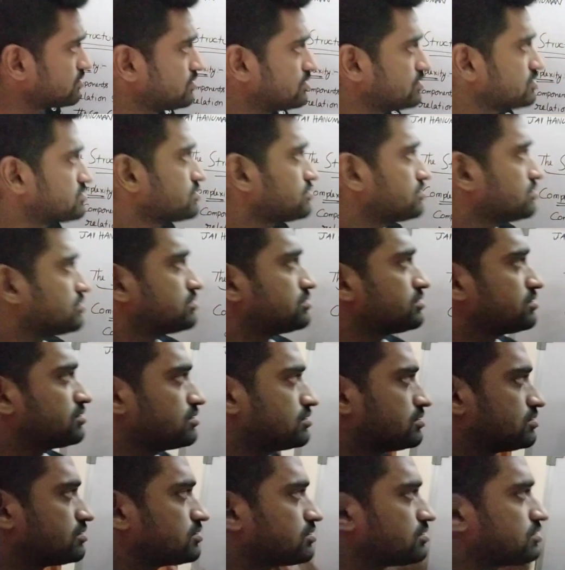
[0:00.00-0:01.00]
So
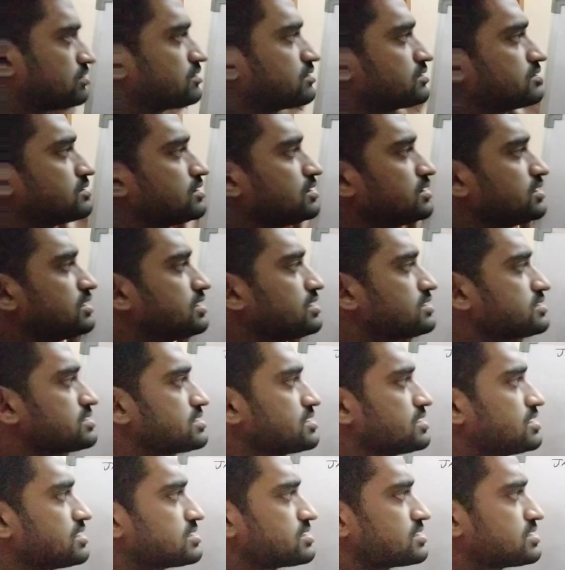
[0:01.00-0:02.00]
third year
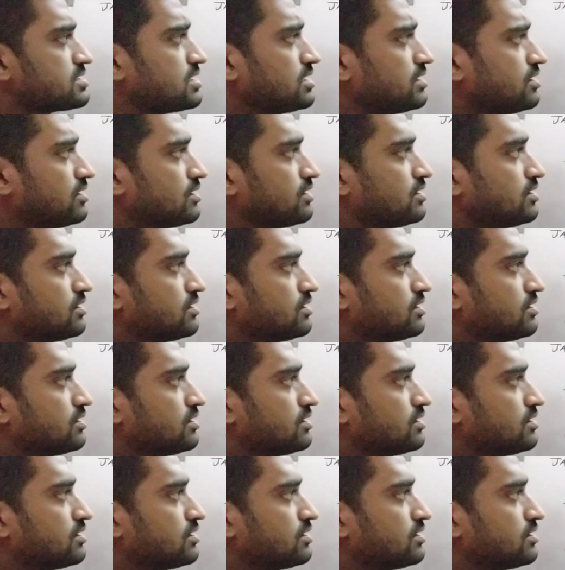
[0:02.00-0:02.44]
CSE